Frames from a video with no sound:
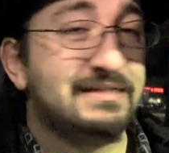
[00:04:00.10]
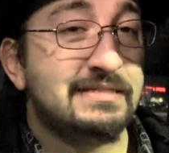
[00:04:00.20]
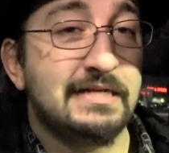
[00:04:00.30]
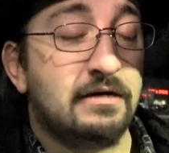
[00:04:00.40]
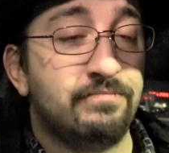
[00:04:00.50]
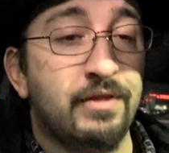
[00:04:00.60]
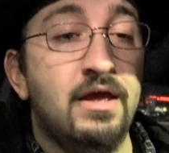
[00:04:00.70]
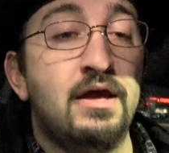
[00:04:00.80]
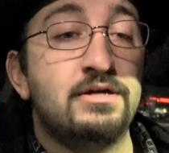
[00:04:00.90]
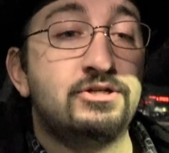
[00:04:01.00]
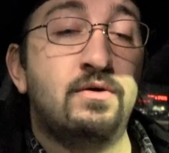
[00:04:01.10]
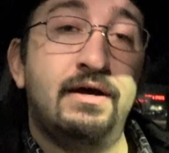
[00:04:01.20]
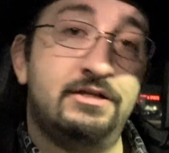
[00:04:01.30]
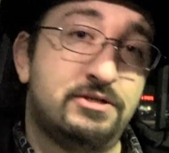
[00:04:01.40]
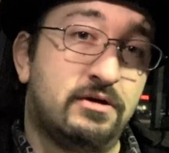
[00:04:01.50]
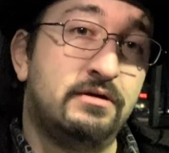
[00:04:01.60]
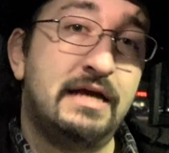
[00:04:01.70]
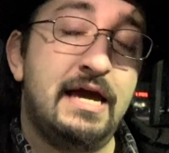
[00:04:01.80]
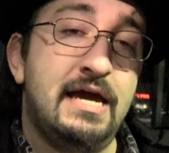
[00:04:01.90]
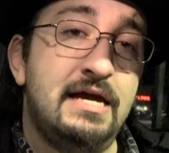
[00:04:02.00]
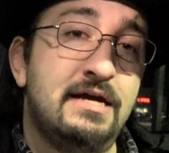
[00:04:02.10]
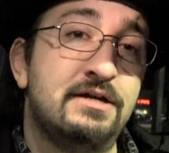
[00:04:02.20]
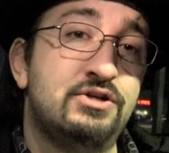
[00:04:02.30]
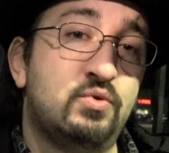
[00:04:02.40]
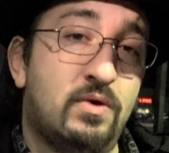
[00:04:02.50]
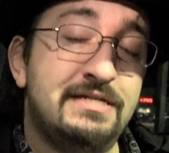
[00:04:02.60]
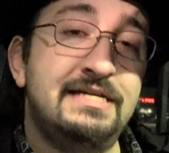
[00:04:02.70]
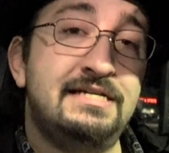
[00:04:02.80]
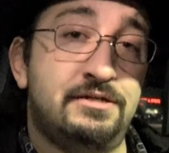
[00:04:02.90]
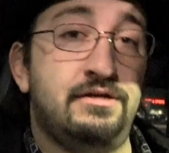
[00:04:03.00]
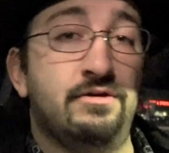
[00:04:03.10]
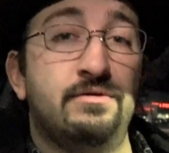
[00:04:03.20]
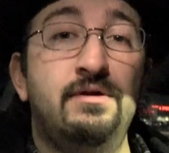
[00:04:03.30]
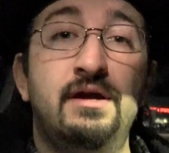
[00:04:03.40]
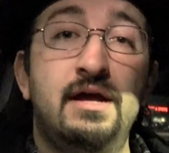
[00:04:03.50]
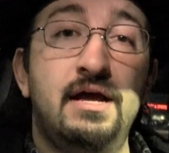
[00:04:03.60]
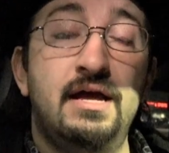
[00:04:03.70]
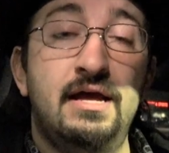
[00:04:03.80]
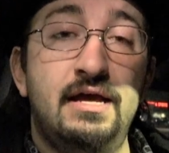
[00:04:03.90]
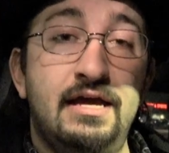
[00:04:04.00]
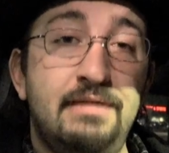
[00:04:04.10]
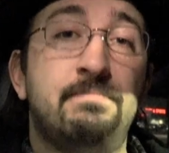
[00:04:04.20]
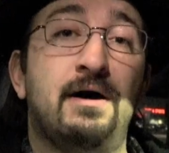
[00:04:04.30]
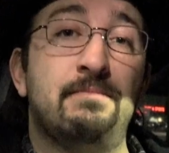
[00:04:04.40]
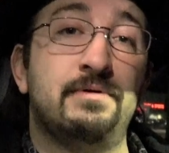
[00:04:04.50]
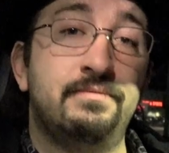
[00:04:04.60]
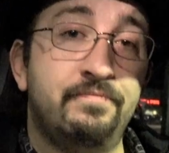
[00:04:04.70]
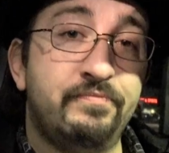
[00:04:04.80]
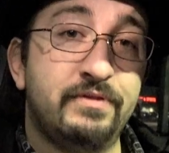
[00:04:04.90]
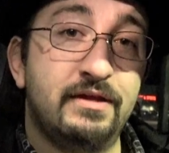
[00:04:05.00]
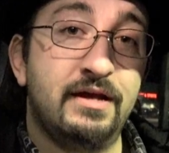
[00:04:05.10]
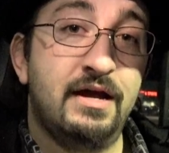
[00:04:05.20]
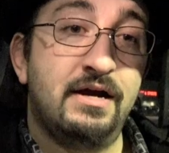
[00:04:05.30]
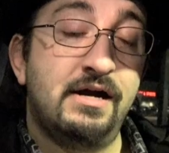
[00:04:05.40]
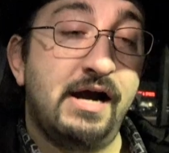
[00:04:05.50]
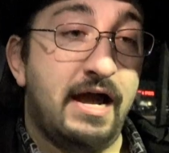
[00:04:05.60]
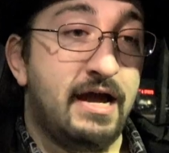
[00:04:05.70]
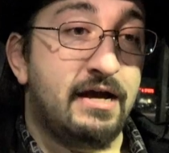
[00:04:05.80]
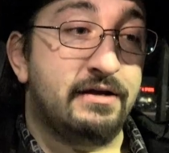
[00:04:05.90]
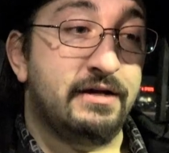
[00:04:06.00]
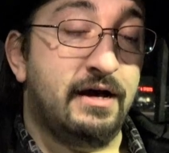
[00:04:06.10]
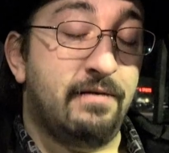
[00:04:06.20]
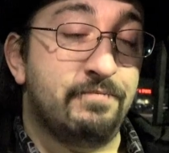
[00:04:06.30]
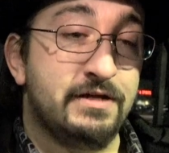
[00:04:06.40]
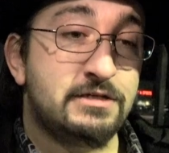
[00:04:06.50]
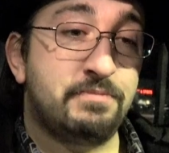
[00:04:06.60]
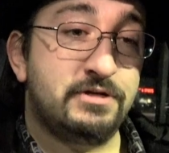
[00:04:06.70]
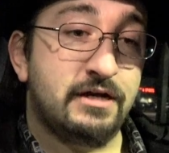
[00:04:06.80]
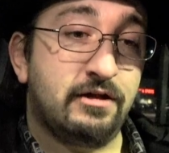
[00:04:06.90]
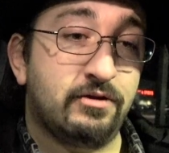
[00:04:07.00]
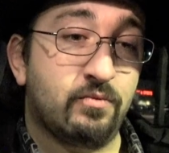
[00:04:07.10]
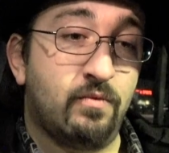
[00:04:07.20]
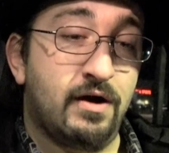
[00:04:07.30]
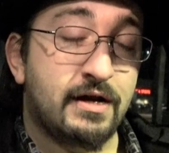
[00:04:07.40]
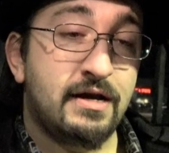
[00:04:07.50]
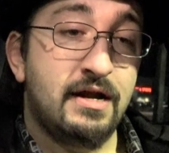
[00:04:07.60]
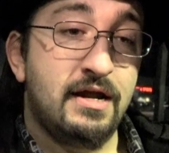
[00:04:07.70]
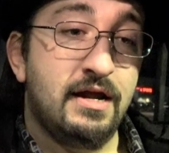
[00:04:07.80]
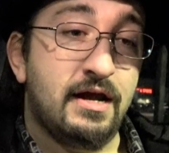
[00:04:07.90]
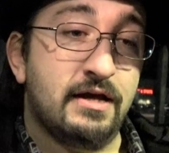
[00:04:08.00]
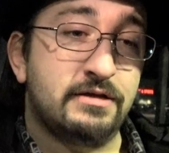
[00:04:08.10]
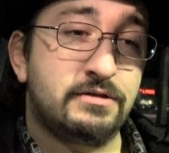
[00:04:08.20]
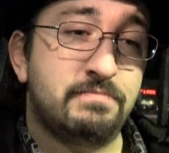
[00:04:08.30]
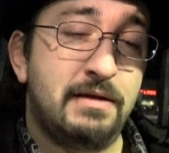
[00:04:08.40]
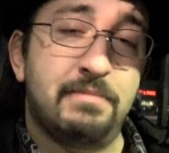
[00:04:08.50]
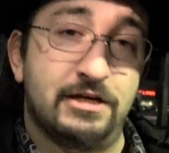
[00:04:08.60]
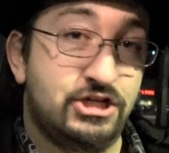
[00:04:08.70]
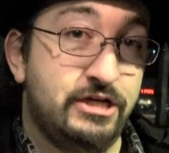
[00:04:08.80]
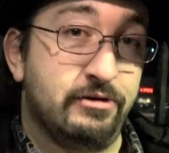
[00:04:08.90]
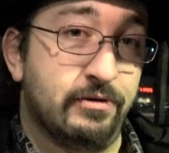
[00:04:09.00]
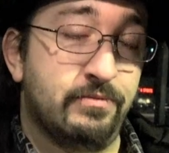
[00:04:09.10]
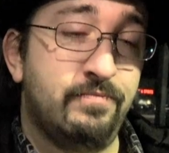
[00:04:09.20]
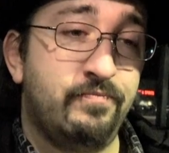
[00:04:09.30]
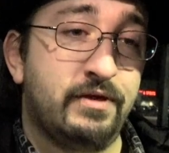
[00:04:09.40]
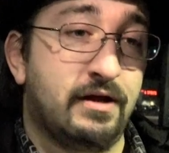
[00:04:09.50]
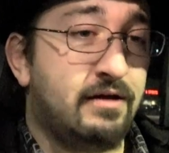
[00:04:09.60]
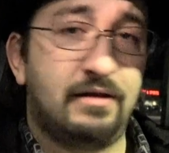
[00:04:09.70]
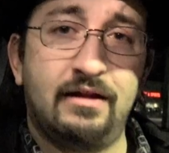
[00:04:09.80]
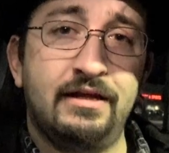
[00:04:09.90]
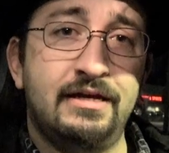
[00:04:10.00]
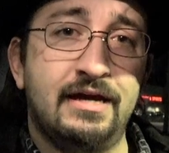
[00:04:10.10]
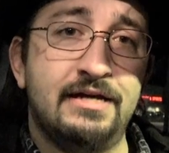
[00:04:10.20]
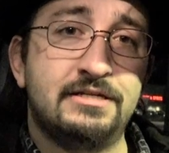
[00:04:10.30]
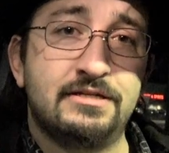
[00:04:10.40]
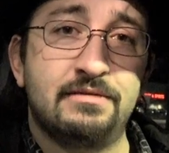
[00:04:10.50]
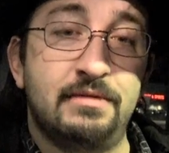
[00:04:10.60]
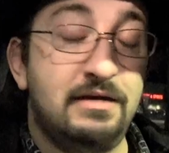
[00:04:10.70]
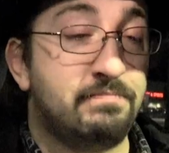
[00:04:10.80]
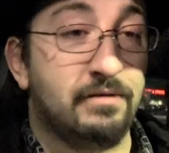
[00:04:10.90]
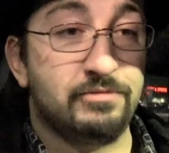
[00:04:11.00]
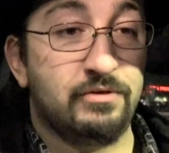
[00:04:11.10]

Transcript: No. So I installed a 20 SEER heat pump. And um, this particular one, uh, it's made by Chigo, and I'll, I'll, link you guys to some heat pumps.